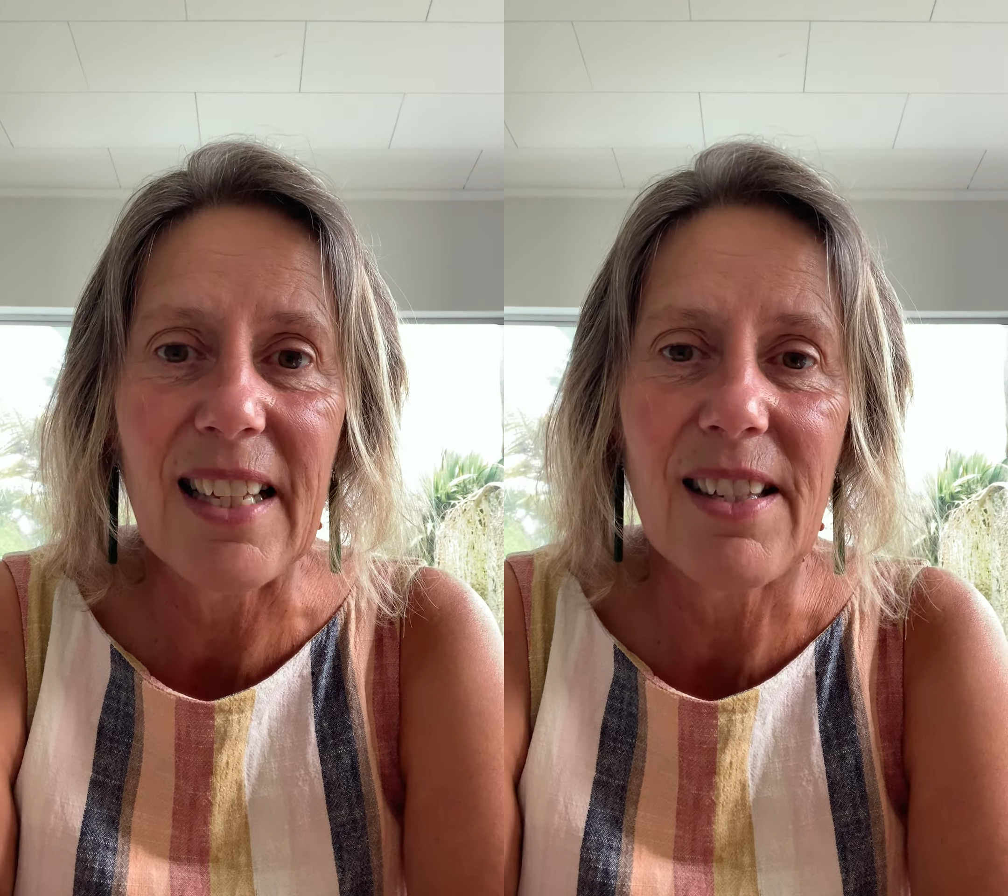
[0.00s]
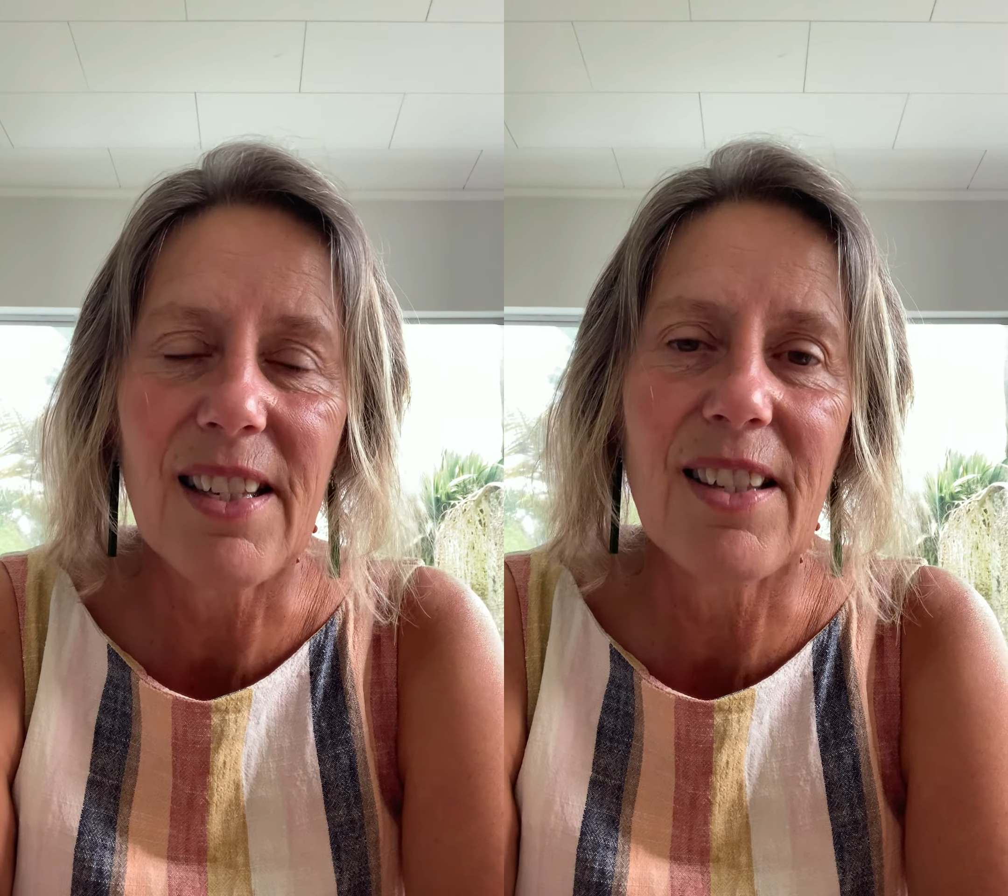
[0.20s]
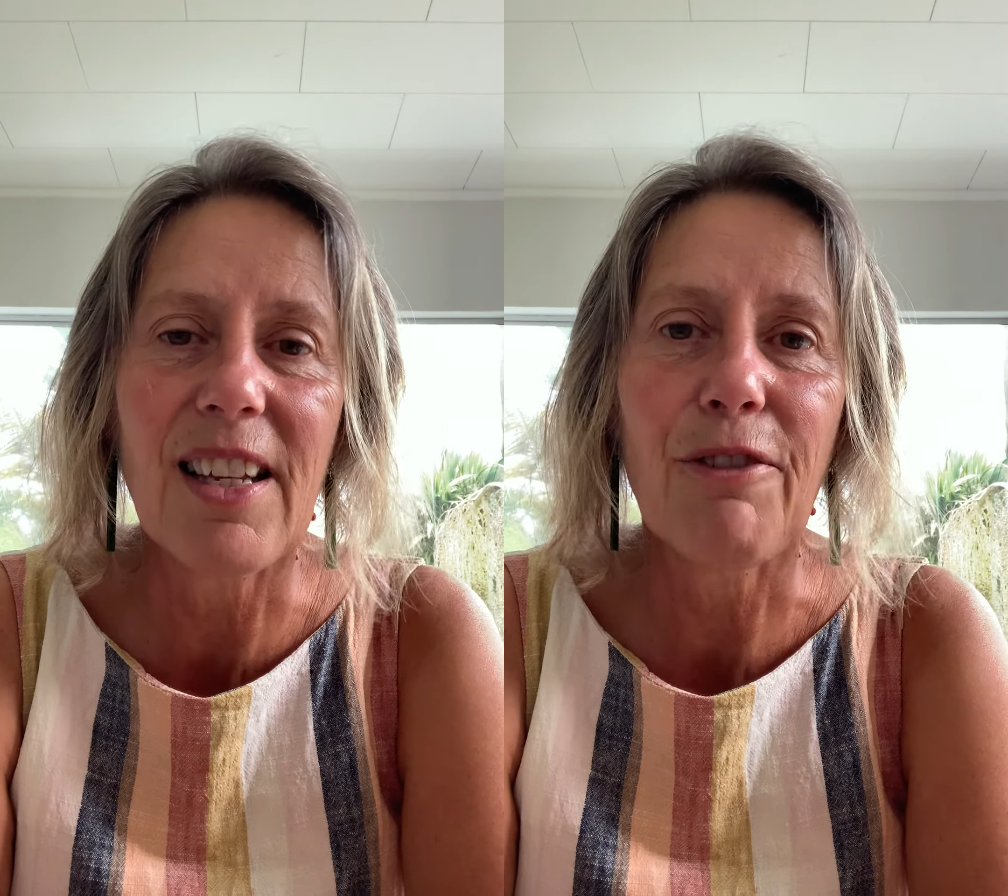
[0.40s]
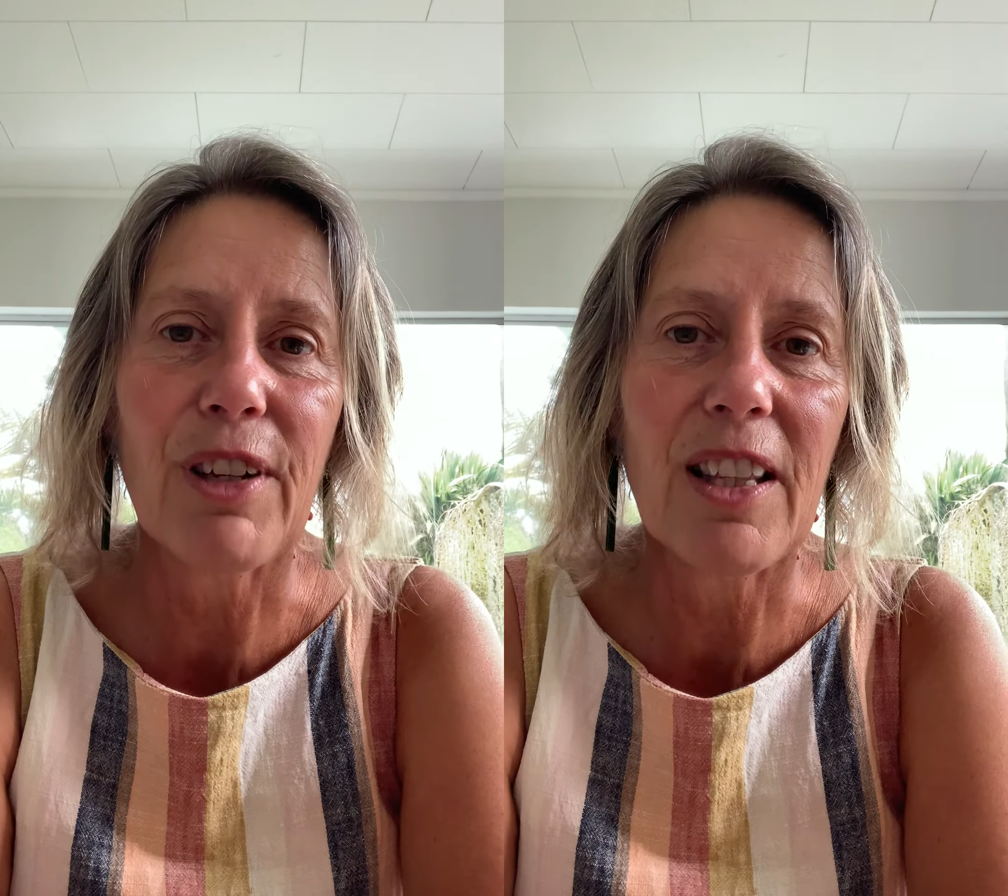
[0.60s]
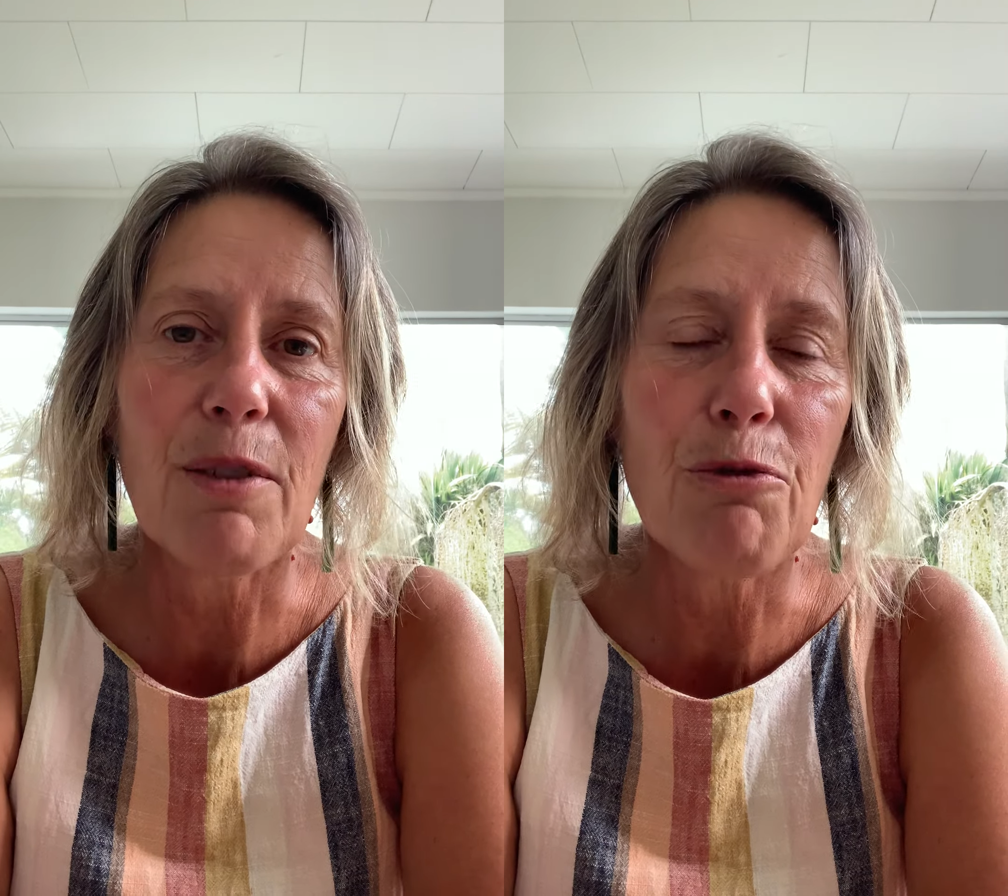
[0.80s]

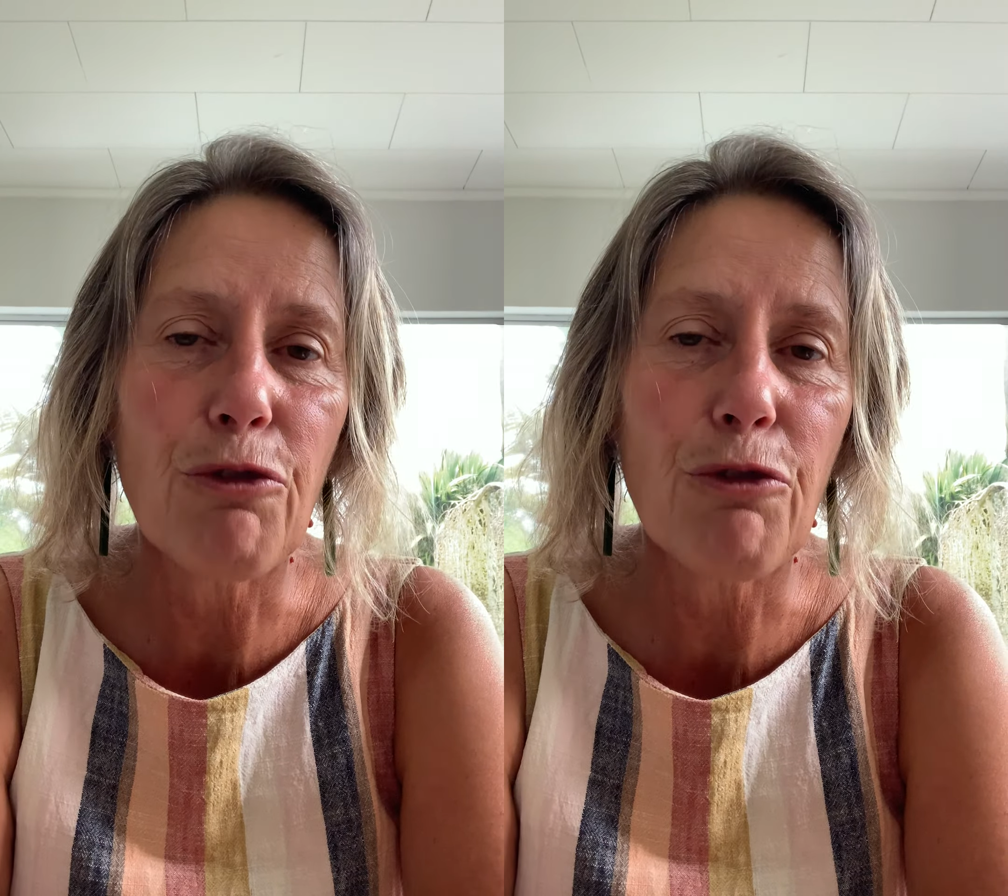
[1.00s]
stuffing them